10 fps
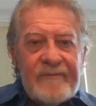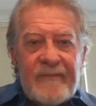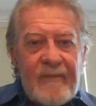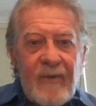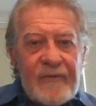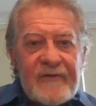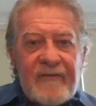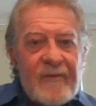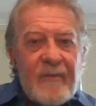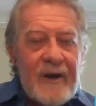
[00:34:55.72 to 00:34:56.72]
most of
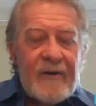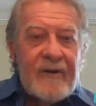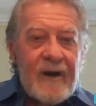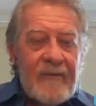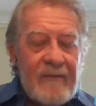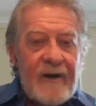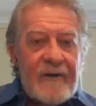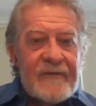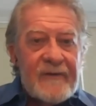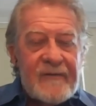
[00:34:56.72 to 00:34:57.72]
them are
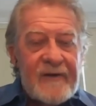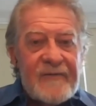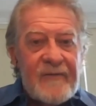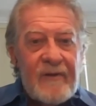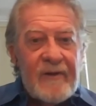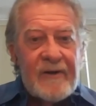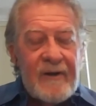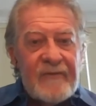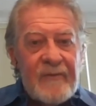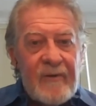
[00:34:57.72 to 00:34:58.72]
successful and
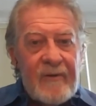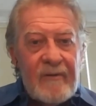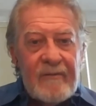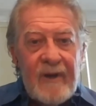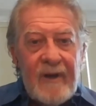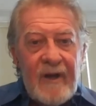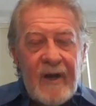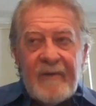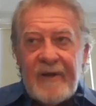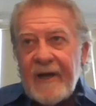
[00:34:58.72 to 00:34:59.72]
comfortable. And I
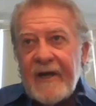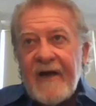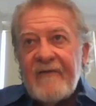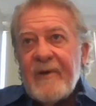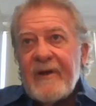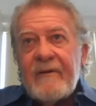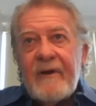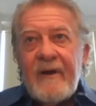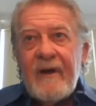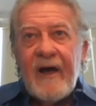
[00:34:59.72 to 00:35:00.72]
mean, like I've been
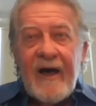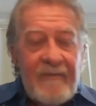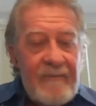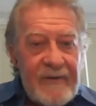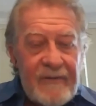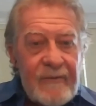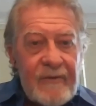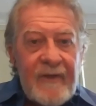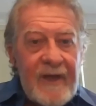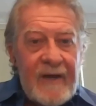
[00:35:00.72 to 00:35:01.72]

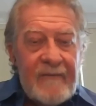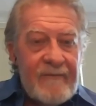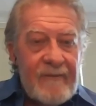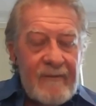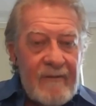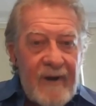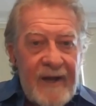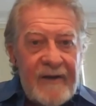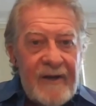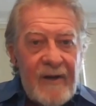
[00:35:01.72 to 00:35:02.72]
doing that for
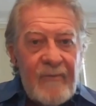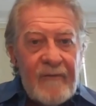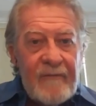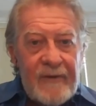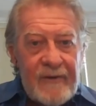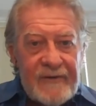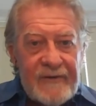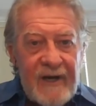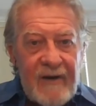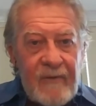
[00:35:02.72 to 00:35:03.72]
any number of years
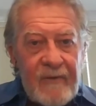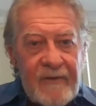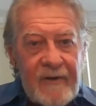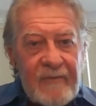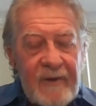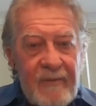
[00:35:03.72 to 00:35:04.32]
now with young people